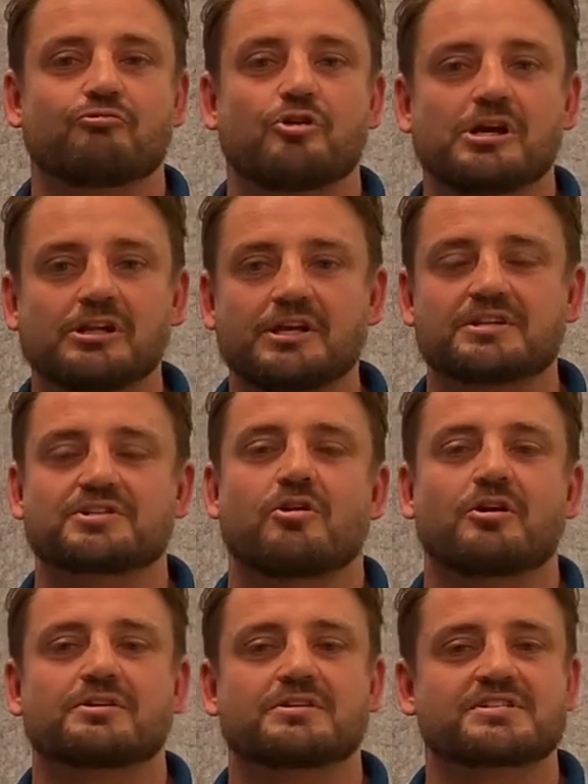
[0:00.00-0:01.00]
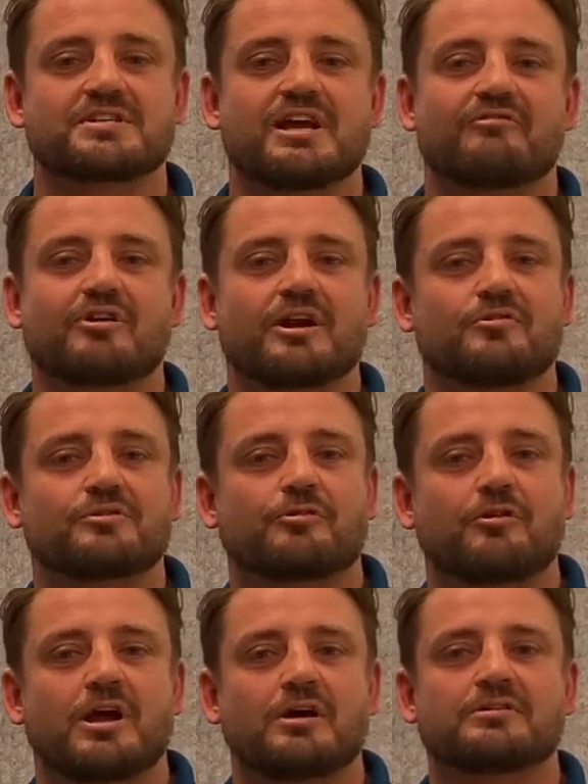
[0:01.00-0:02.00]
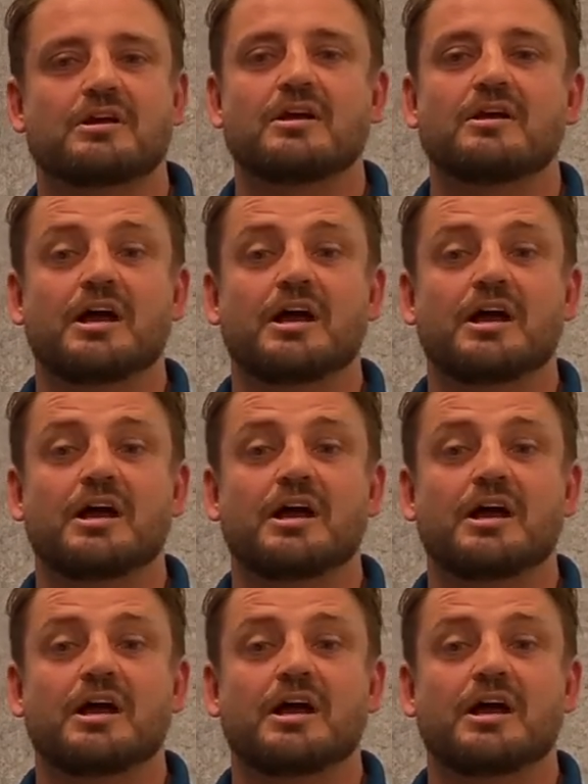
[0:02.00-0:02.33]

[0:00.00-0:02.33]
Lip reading: Really excited to see everyone on the ground.